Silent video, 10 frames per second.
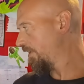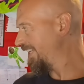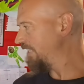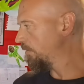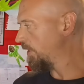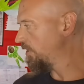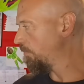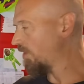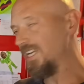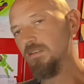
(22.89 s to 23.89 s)
It is a budget
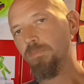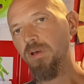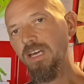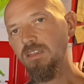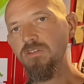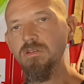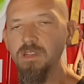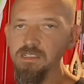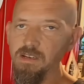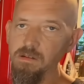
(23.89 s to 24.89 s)
brand, but that doesn't
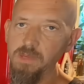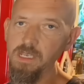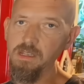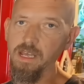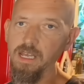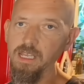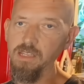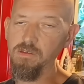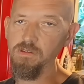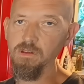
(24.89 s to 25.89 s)
necessarily mean that
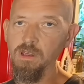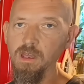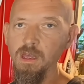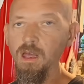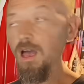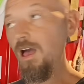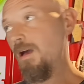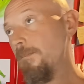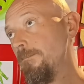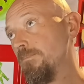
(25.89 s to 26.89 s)
it's
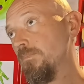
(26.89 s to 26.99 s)
um,